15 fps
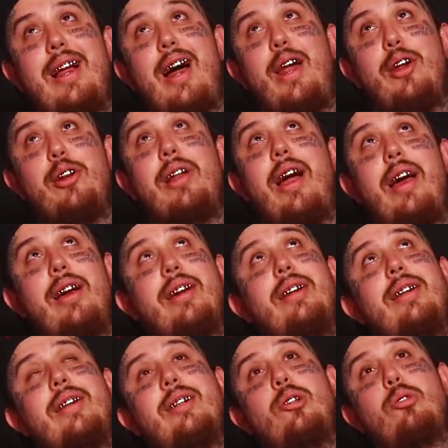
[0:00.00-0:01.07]
lot of like
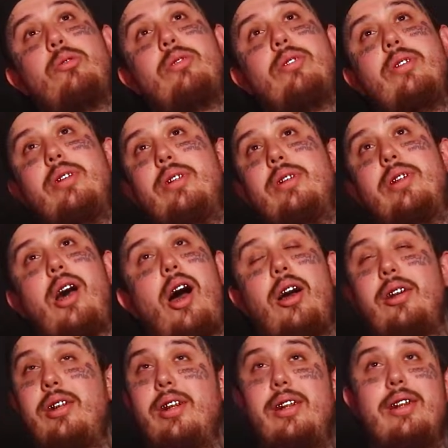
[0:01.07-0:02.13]

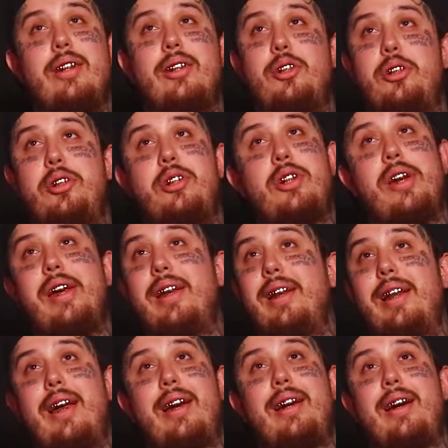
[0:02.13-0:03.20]
toxic shit.
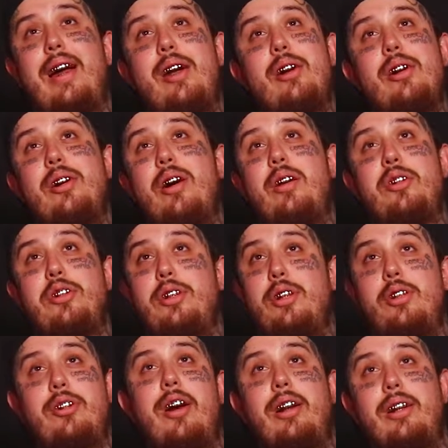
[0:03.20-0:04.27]
Like I don't know, I just
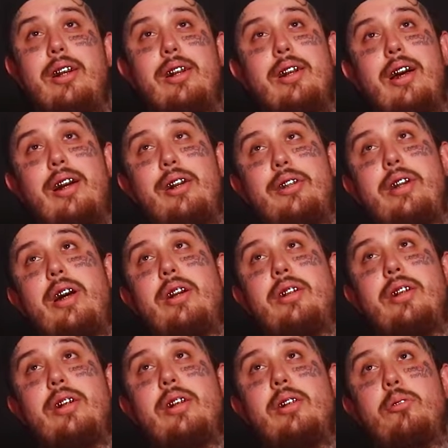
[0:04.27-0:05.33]
attracted a lot of
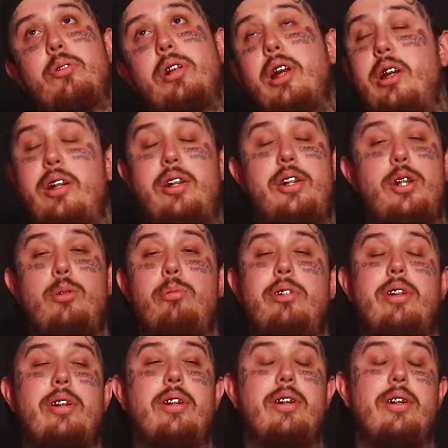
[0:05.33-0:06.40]
toxic
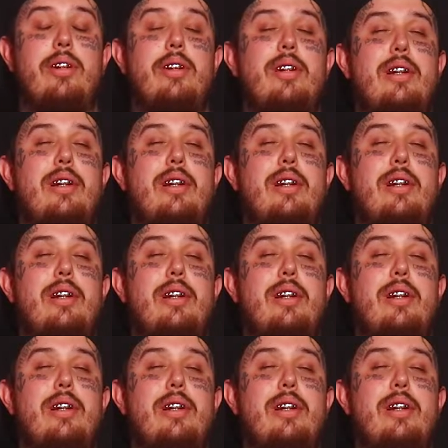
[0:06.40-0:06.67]
relationships, and